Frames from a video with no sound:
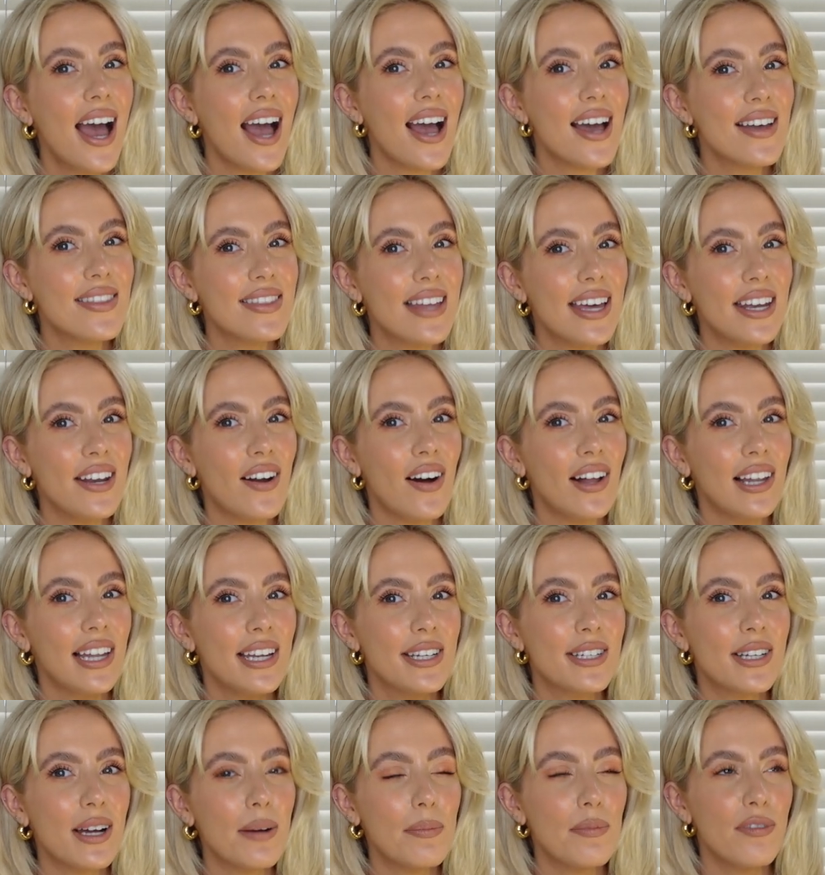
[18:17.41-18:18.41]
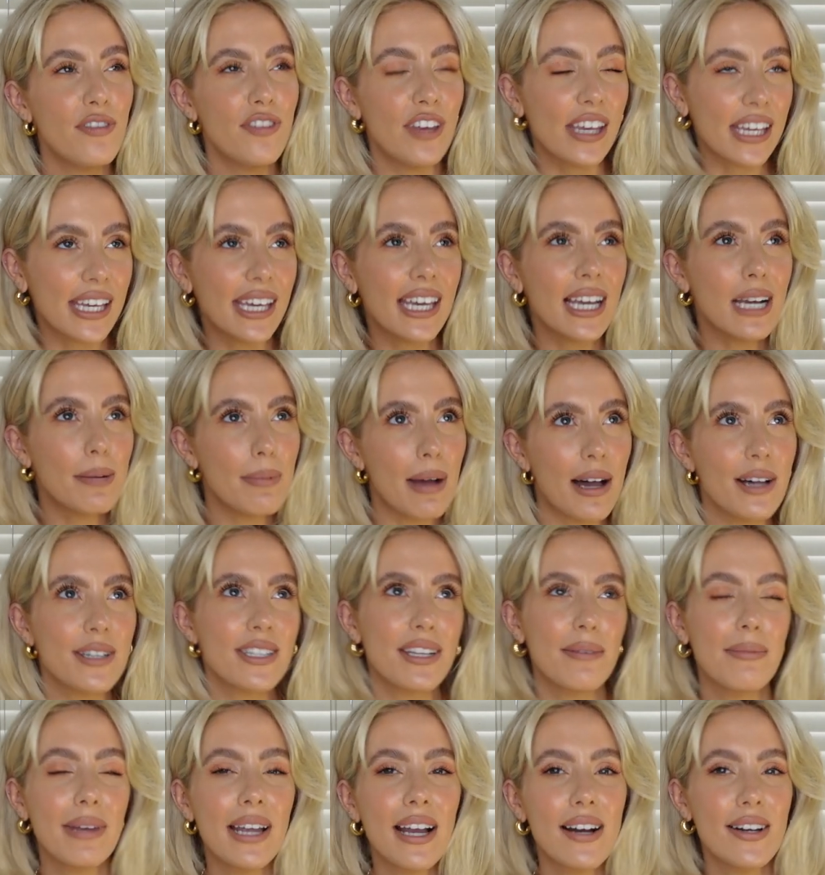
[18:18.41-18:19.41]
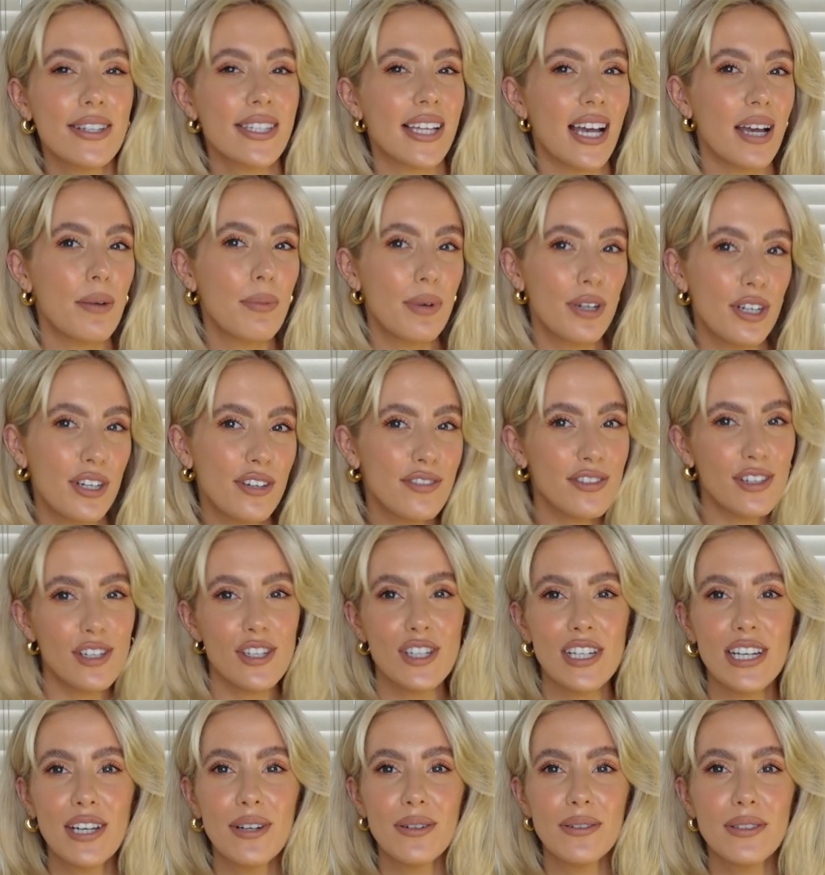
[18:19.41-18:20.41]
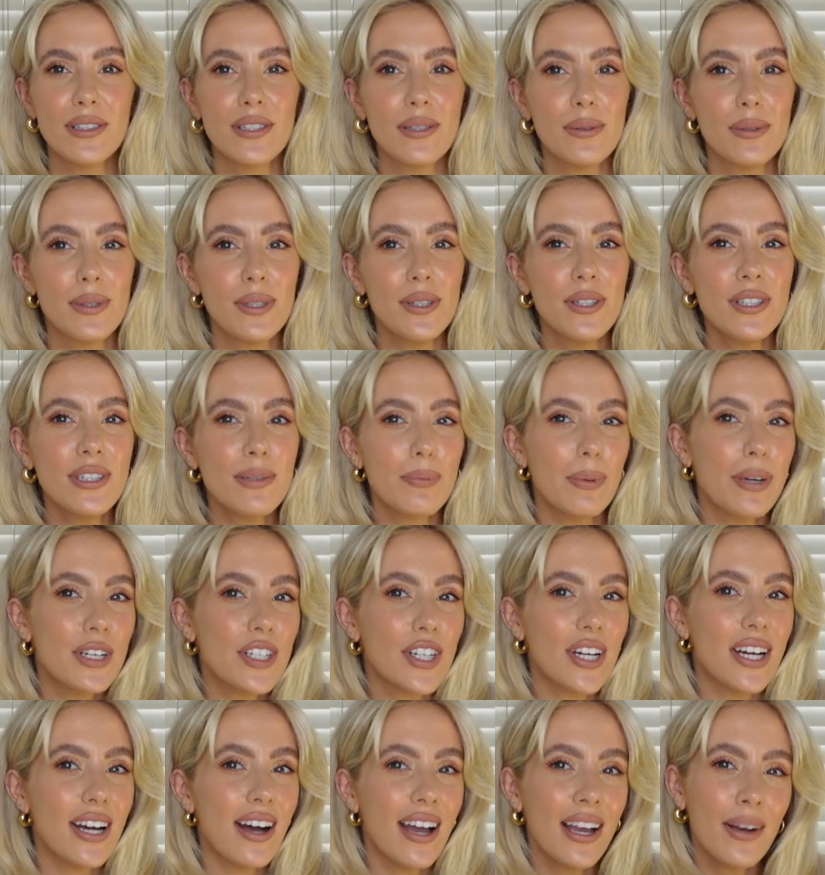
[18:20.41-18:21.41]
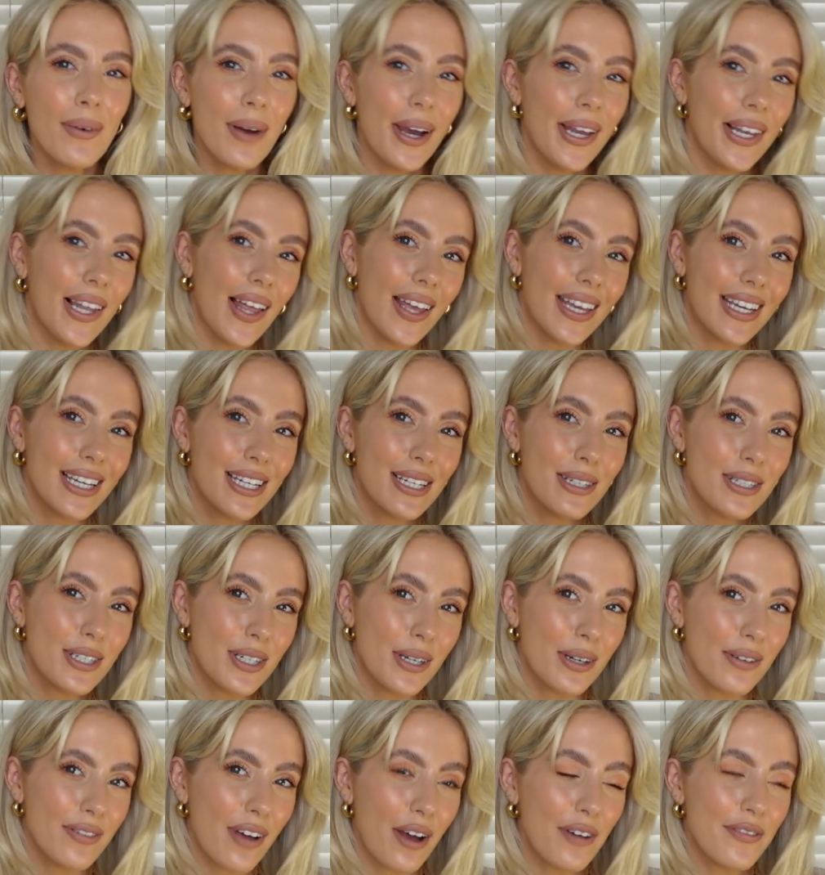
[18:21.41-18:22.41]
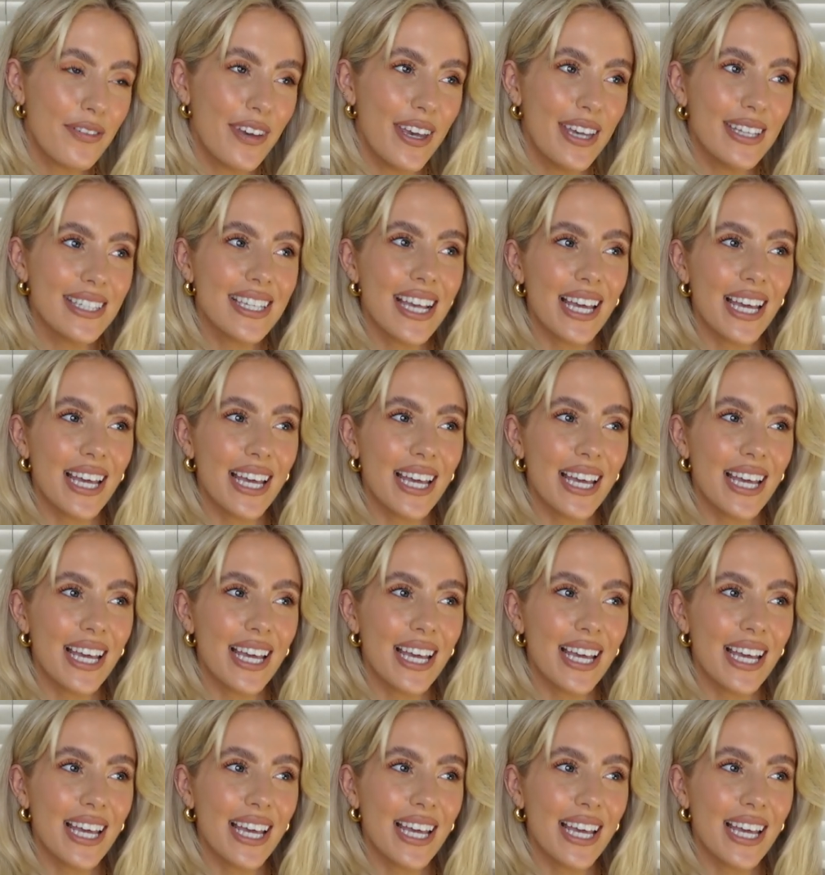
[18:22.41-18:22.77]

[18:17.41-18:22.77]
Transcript: And then I'll end up thinking about something else that I wouldn't have usually gone towards, which I quite like doing about fits.